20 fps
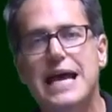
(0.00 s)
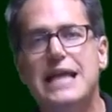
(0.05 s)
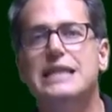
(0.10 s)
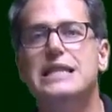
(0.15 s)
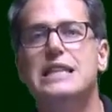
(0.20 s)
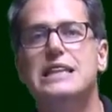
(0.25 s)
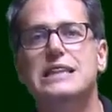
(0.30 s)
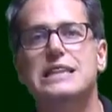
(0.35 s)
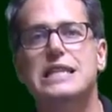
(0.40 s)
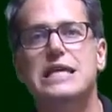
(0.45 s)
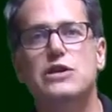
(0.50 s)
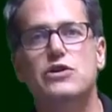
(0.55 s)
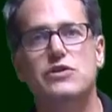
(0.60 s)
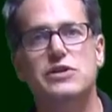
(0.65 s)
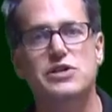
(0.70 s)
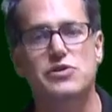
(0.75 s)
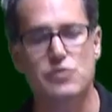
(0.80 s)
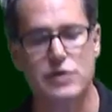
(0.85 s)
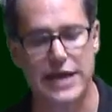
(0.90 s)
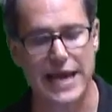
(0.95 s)
the thinner
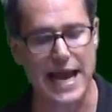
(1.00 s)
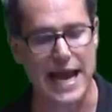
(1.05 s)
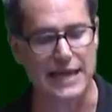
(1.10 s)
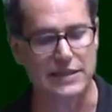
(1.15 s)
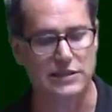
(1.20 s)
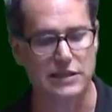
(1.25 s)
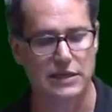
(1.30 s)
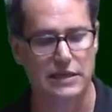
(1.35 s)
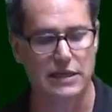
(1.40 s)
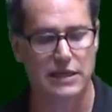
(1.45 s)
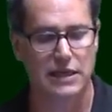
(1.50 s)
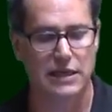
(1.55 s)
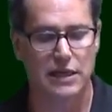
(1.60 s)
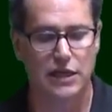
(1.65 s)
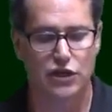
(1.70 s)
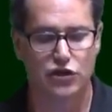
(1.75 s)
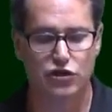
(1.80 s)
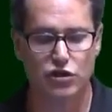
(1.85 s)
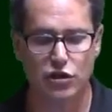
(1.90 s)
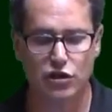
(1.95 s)
you get.
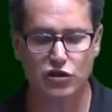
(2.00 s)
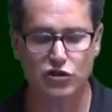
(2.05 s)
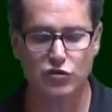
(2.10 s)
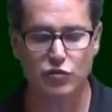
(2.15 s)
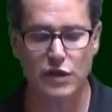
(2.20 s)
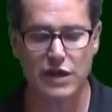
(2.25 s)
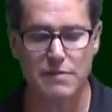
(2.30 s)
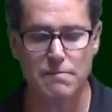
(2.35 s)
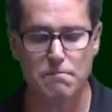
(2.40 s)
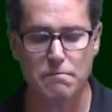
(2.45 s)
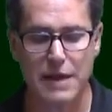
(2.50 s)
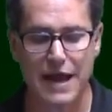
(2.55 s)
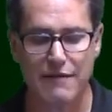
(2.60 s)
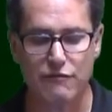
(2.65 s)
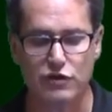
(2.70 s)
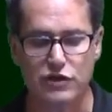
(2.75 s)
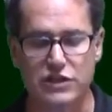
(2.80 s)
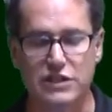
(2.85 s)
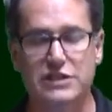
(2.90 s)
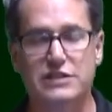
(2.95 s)
Sugar-sweetened
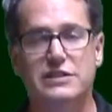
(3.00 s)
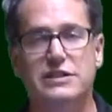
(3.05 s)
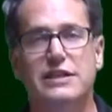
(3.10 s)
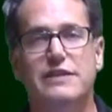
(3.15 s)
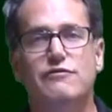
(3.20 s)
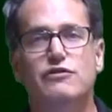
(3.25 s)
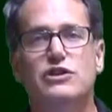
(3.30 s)
beverages.